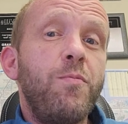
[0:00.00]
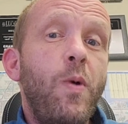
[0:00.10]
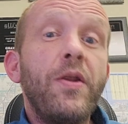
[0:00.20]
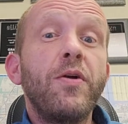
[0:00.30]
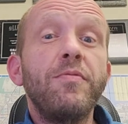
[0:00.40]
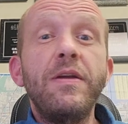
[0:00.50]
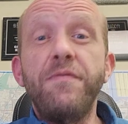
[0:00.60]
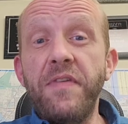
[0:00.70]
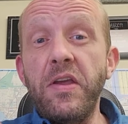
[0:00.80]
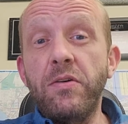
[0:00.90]

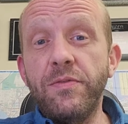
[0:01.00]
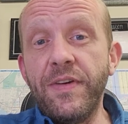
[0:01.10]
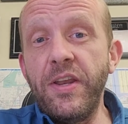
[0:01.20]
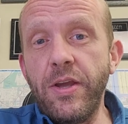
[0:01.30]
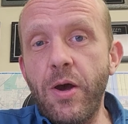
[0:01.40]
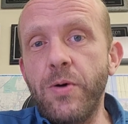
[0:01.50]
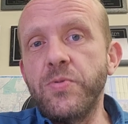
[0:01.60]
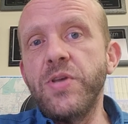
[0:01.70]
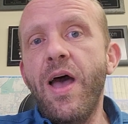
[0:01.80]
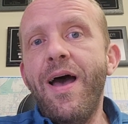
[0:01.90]
reveal
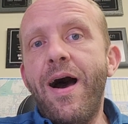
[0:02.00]
videos.